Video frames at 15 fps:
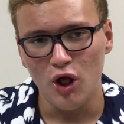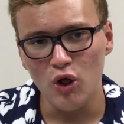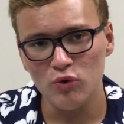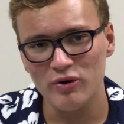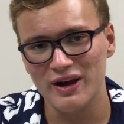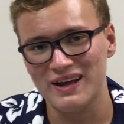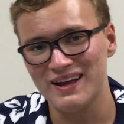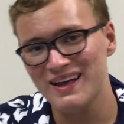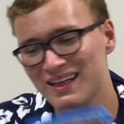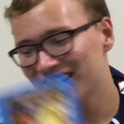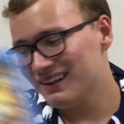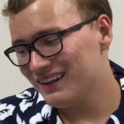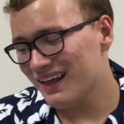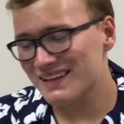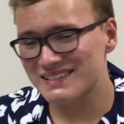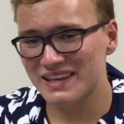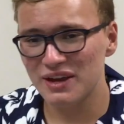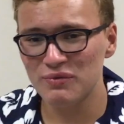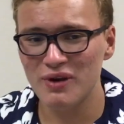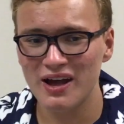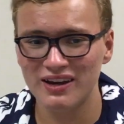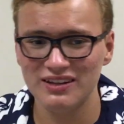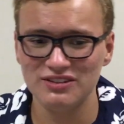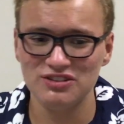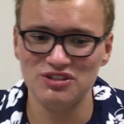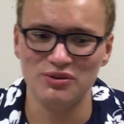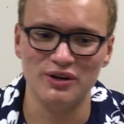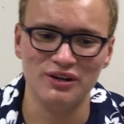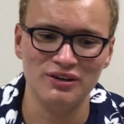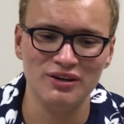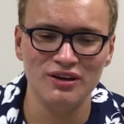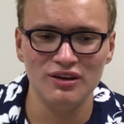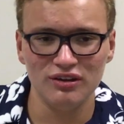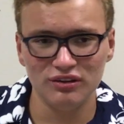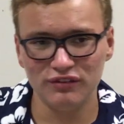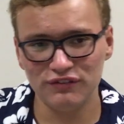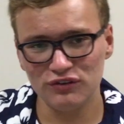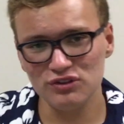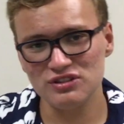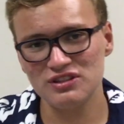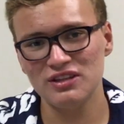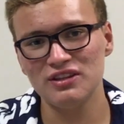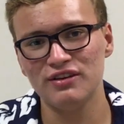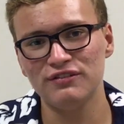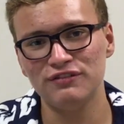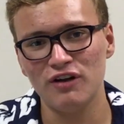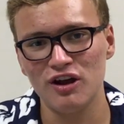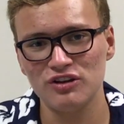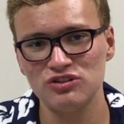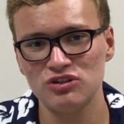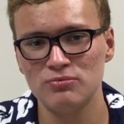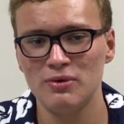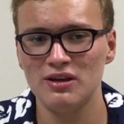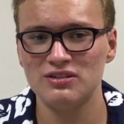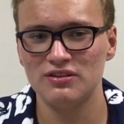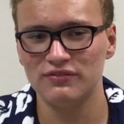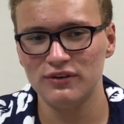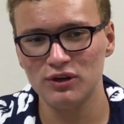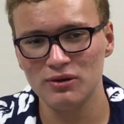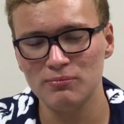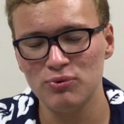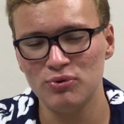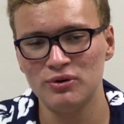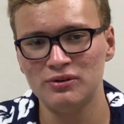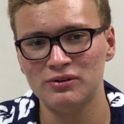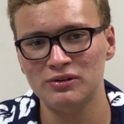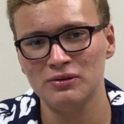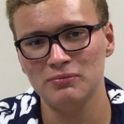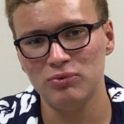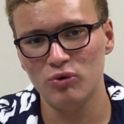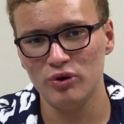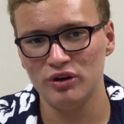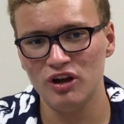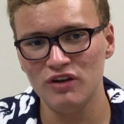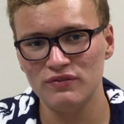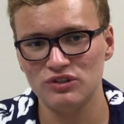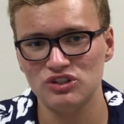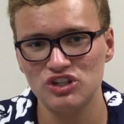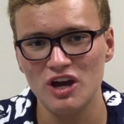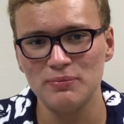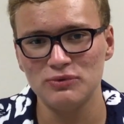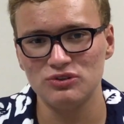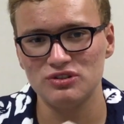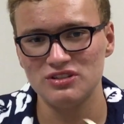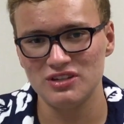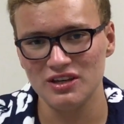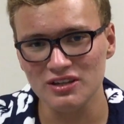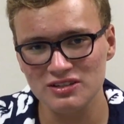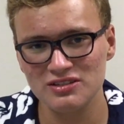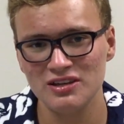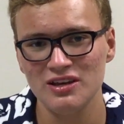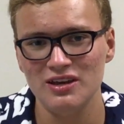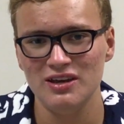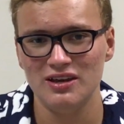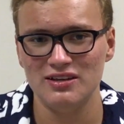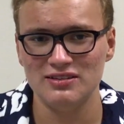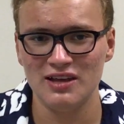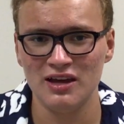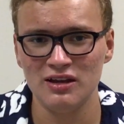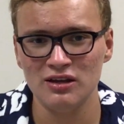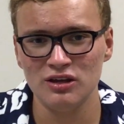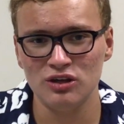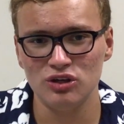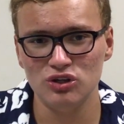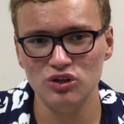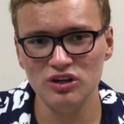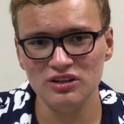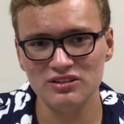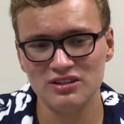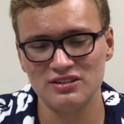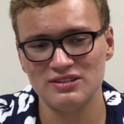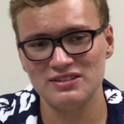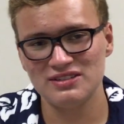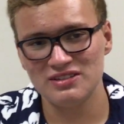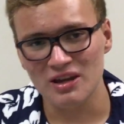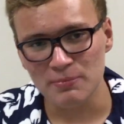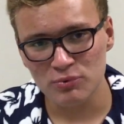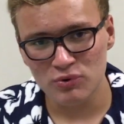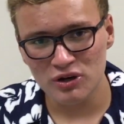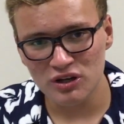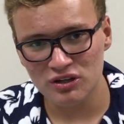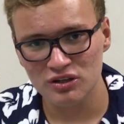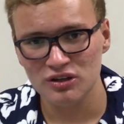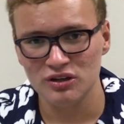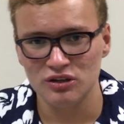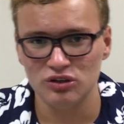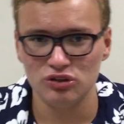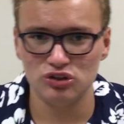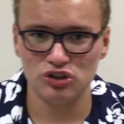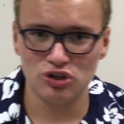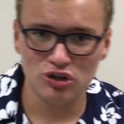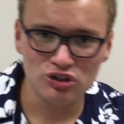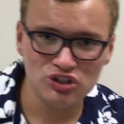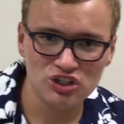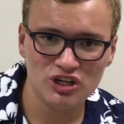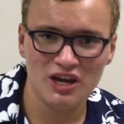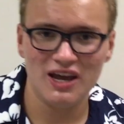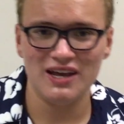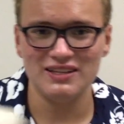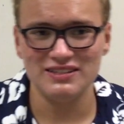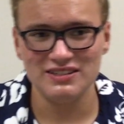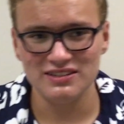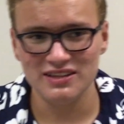Alright, let's get right into it. The first thing that Foster makes a very important point of in chapter 6 is that you need to separate church and